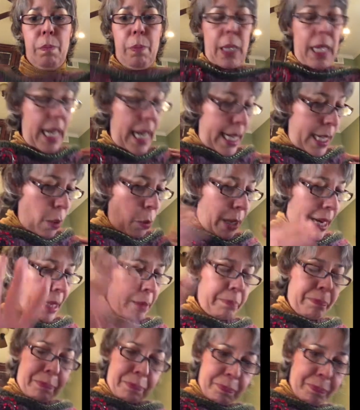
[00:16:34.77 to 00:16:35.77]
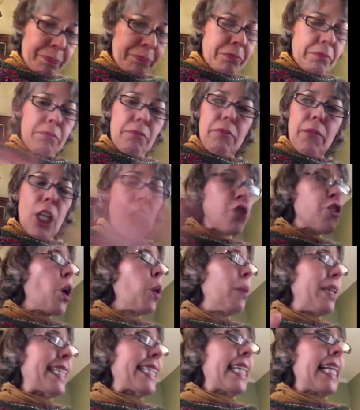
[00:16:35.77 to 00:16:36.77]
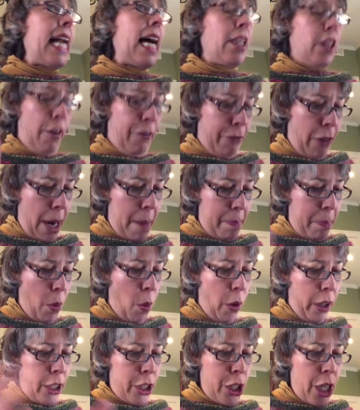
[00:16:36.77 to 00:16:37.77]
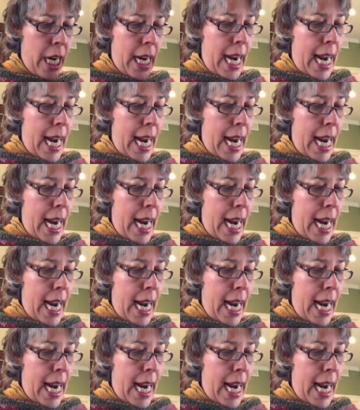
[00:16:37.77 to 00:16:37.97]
But anyway, so we'd sit on the front porch